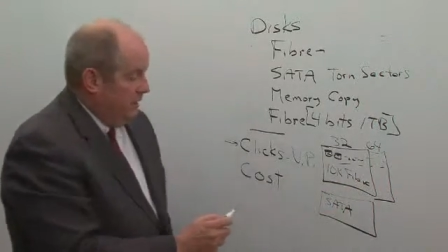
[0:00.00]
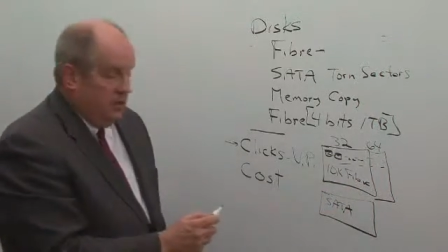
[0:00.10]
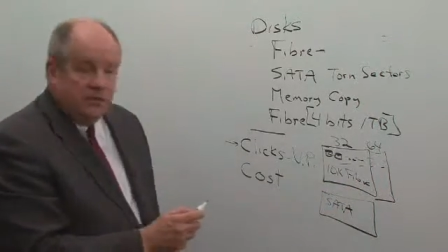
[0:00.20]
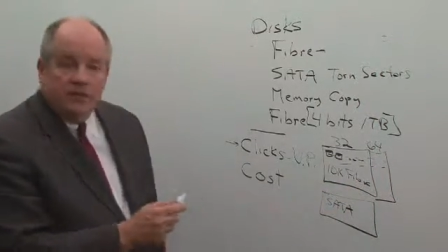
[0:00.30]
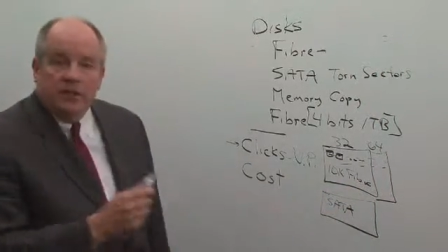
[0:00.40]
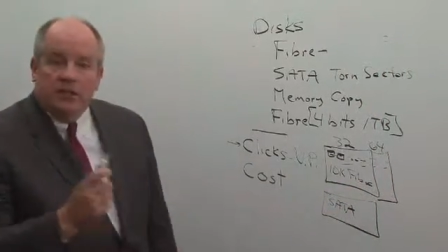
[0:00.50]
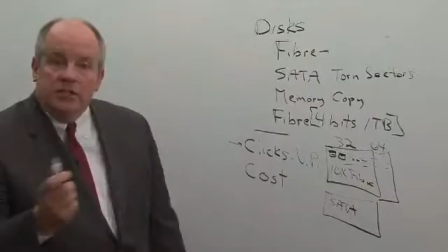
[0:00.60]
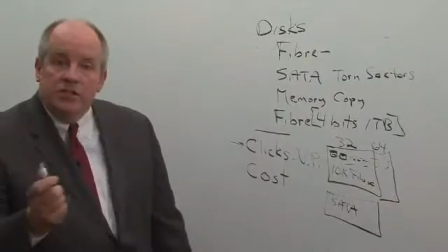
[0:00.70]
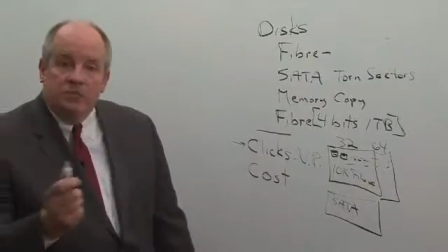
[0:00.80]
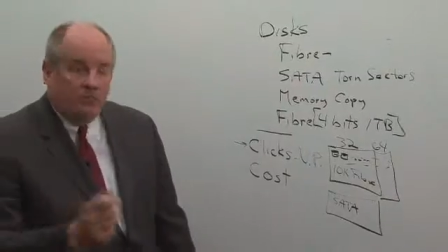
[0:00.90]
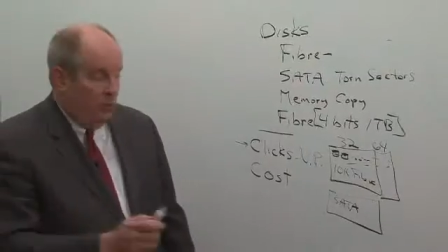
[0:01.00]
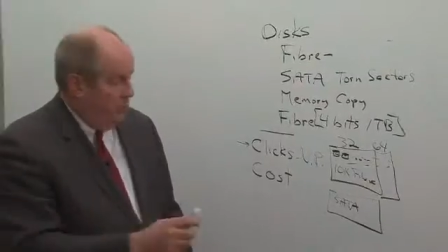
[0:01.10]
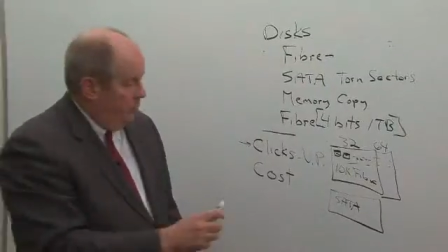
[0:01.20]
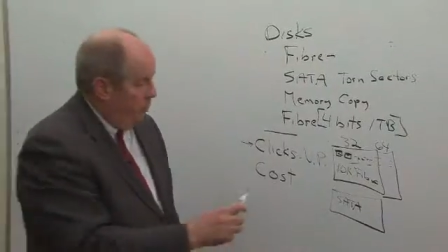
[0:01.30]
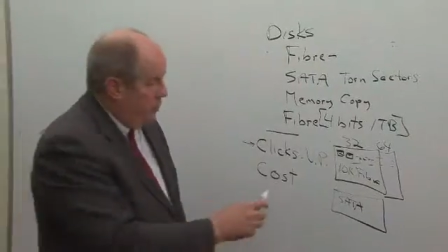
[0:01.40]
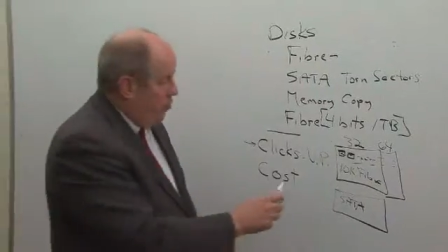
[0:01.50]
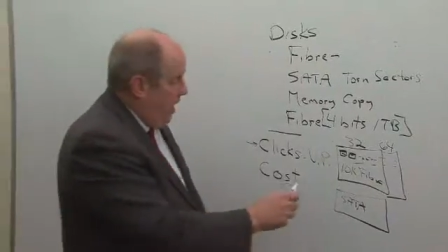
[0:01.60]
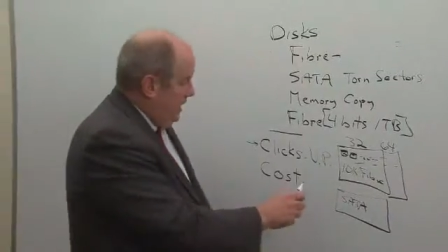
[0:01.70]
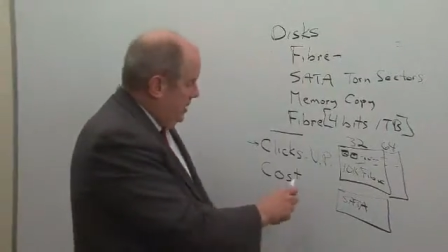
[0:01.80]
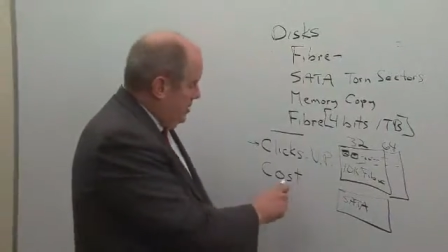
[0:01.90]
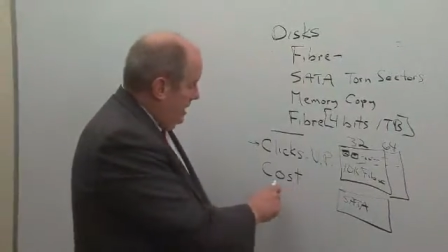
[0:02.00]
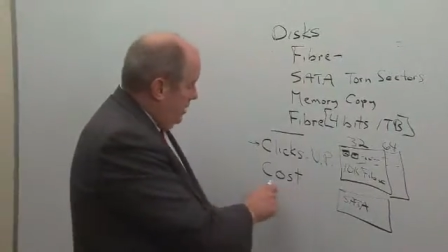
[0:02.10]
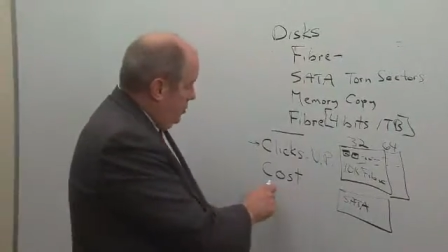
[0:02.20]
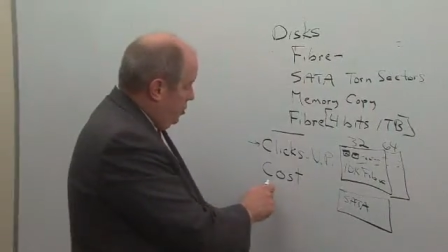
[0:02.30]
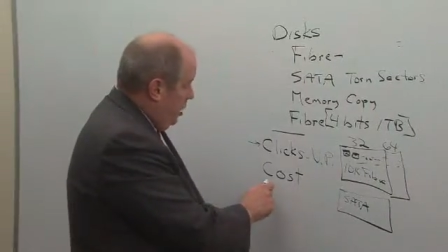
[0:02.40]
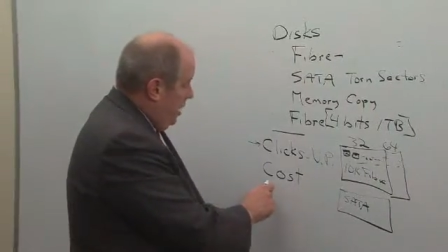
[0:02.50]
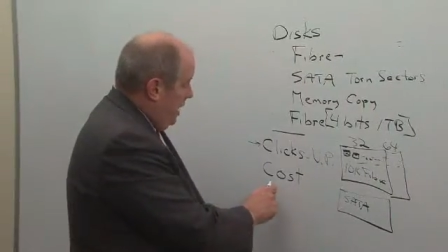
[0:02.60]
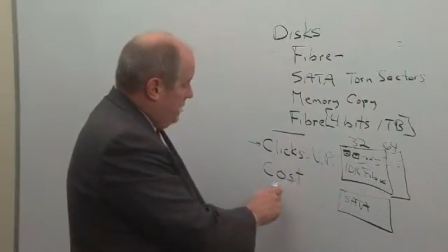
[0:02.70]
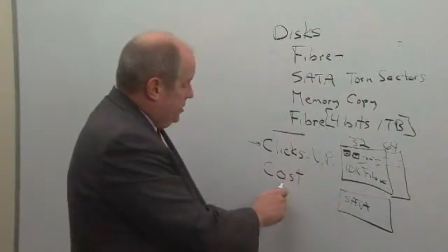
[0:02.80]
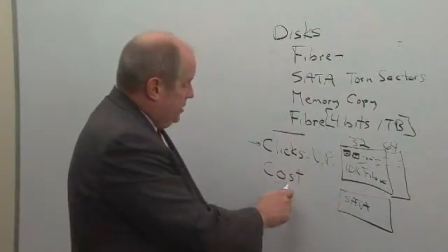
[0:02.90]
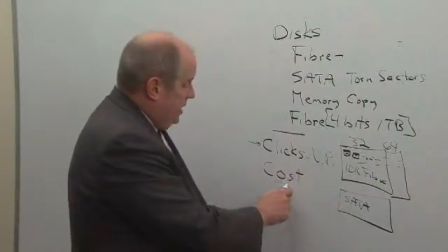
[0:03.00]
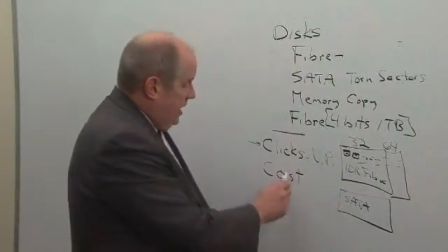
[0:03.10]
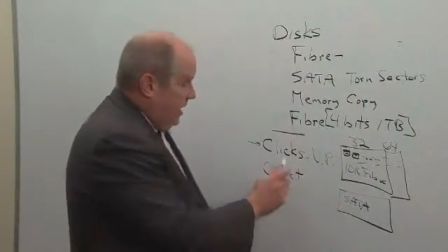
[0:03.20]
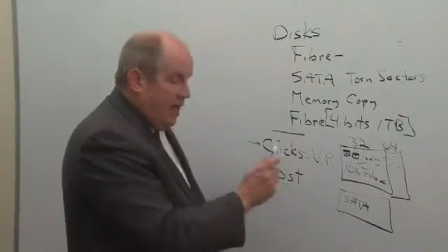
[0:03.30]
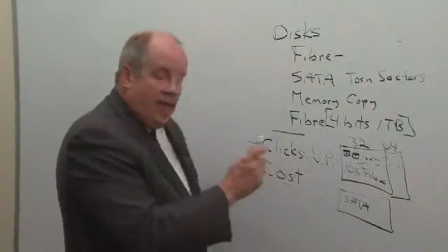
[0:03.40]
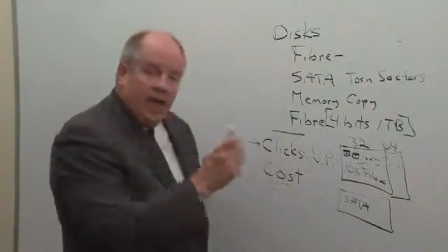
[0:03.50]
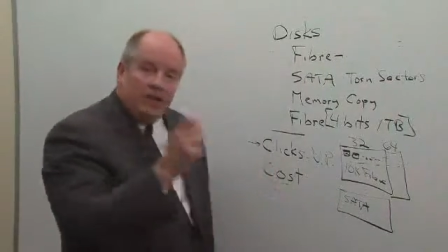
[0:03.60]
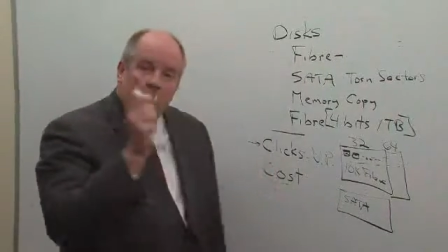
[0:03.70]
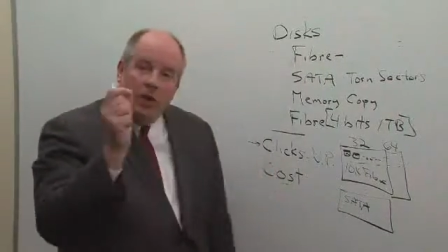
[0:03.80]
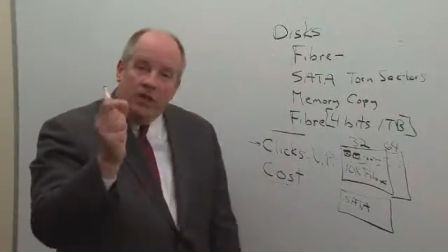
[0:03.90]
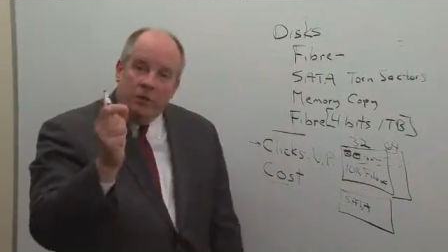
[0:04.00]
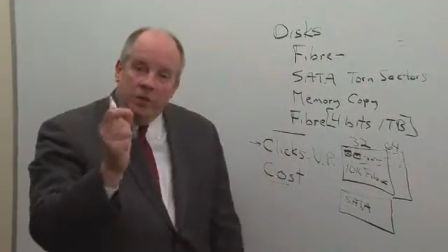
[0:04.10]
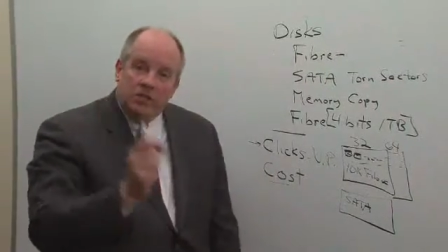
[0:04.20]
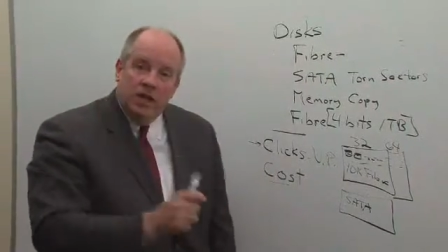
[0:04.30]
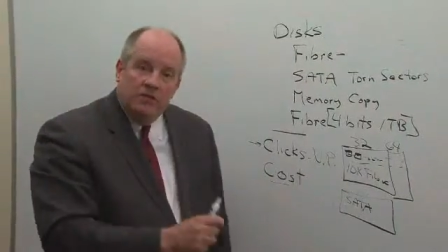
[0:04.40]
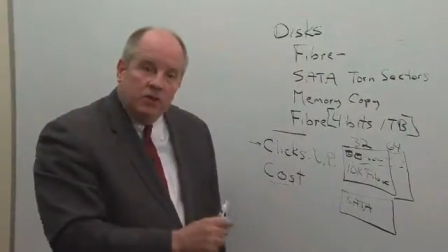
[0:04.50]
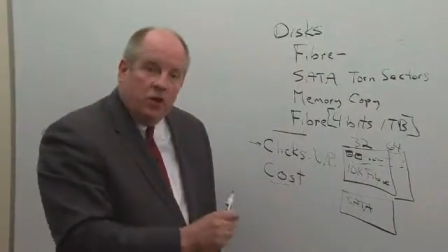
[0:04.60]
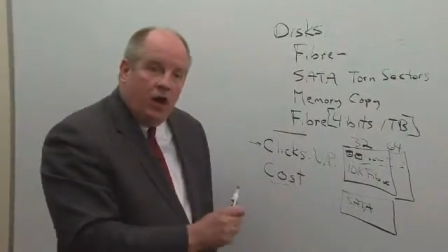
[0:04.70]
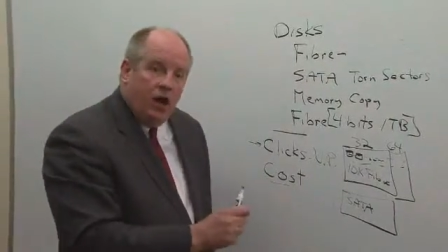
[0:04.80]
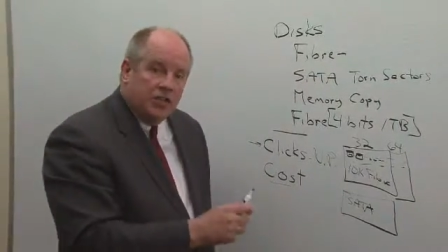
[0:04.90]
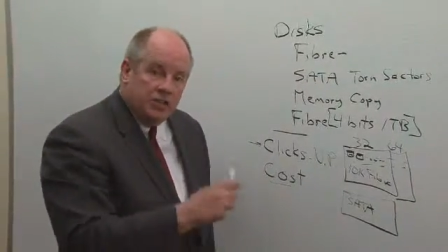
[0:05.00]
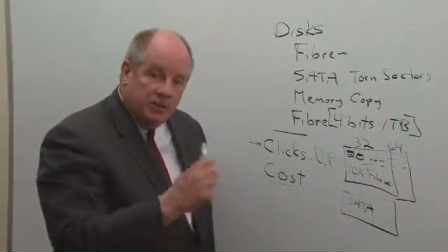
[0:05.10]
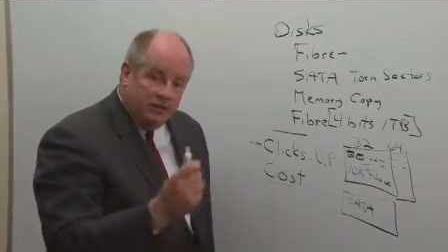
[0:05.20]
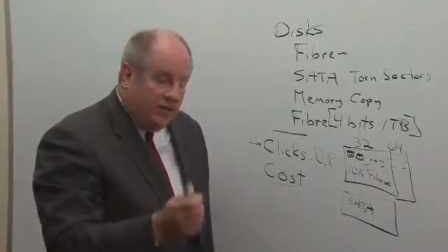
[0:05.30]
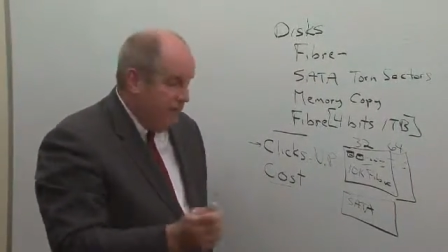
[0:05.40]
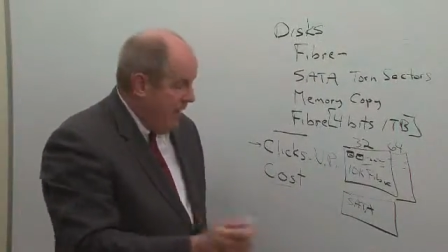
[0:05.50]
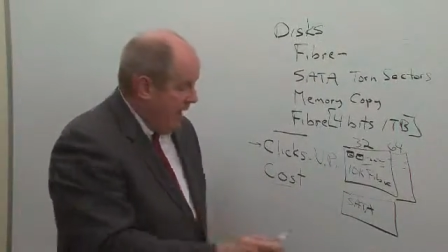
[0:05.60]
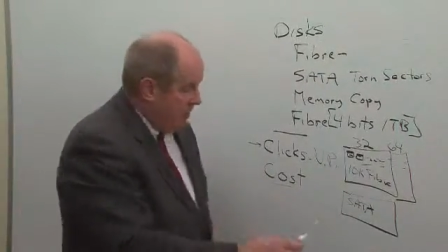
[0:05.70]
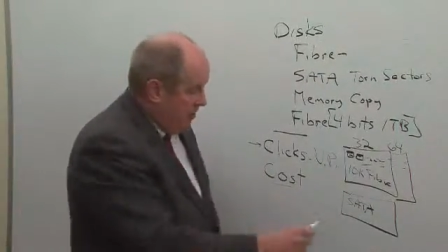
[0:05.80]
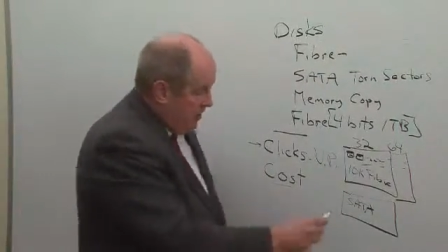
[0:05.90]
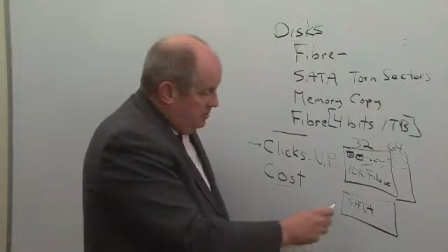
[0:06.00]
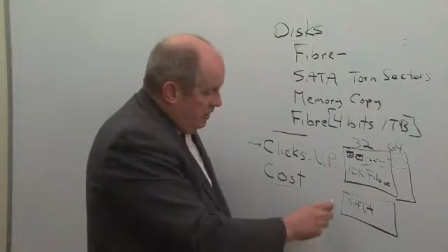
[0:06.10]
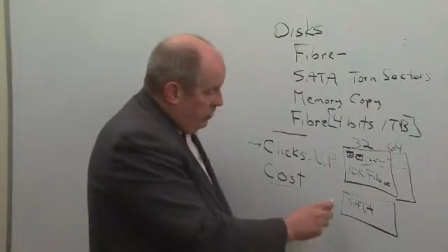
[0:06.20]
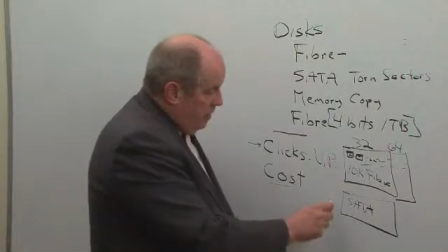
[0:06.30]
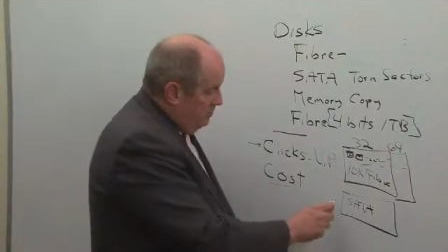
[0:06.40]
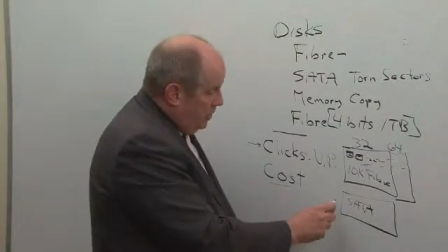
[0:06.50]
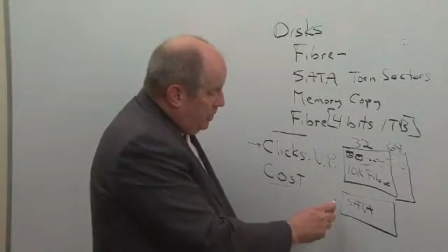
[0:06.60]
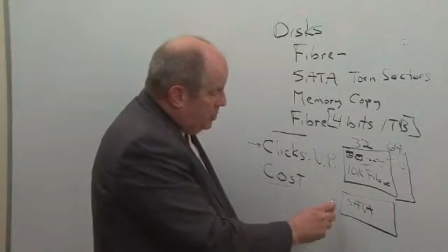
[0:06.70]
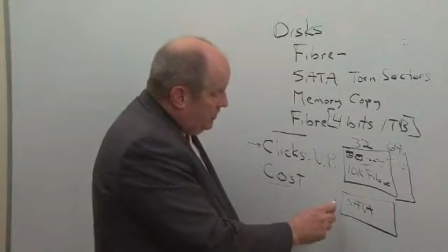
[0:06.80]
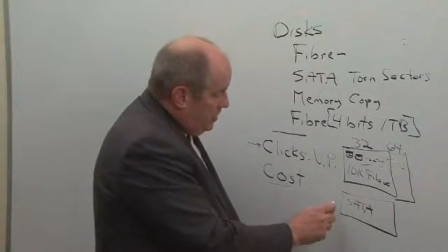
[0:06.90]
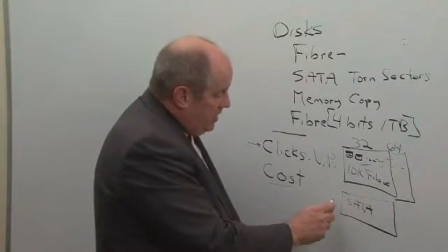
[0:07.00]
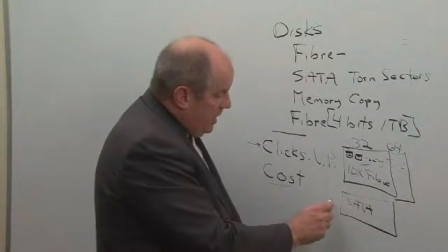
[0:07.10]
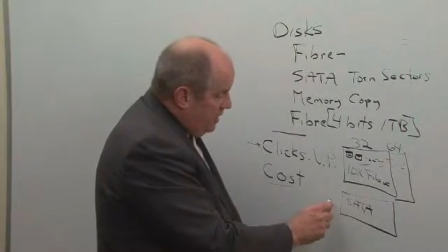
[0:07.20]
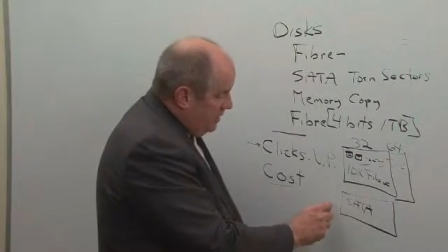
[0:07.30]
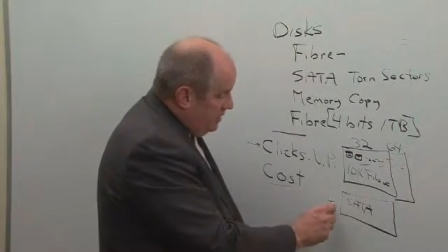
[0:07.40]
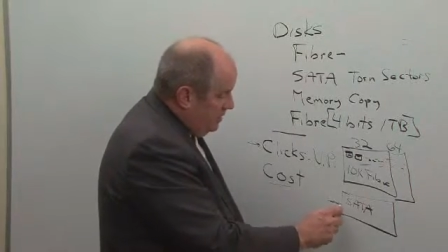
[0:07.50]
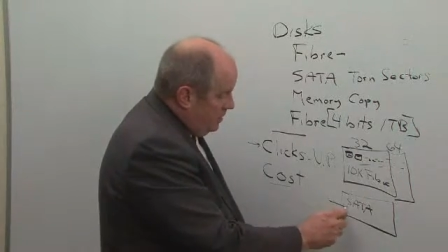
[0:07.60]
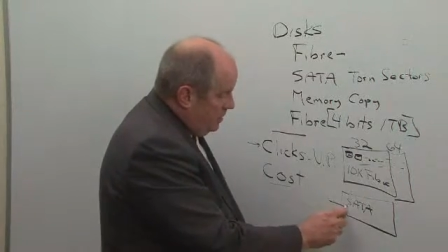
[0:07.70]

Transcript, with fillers: is fairly simple. We're trying to save your costs, and the way that we save your costs in the VMAX is by running most of your data